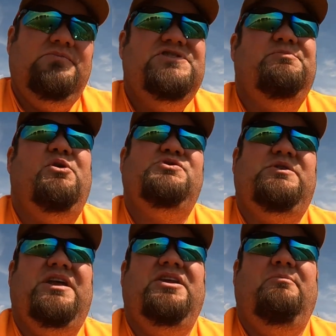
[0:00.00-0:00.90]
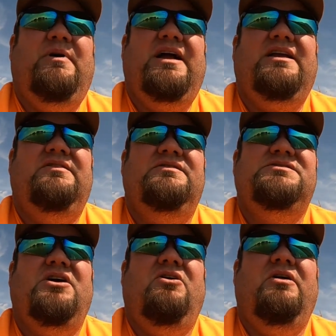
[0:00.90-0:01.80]
supposed to end up back in the
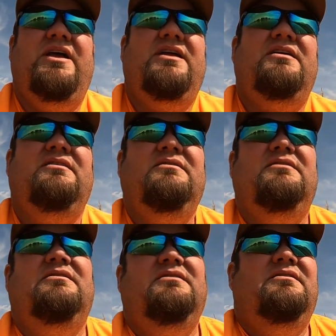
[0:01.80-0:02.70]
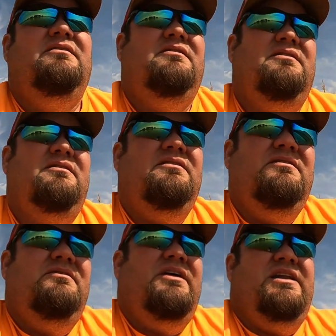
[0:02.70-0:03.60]
Salt Lake.
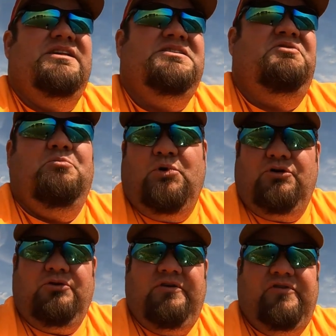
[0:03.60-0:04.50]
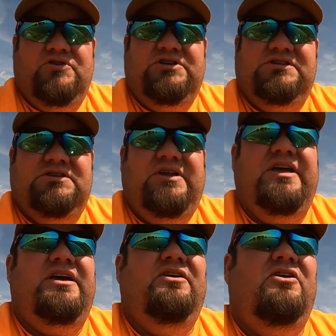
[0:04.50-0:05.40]
That is, if the bird refuge doesn't
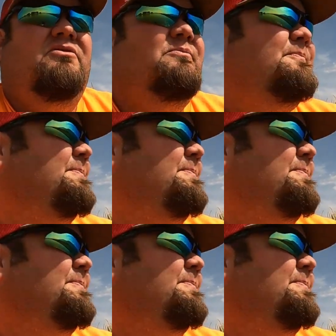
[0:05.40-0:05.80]
take it all.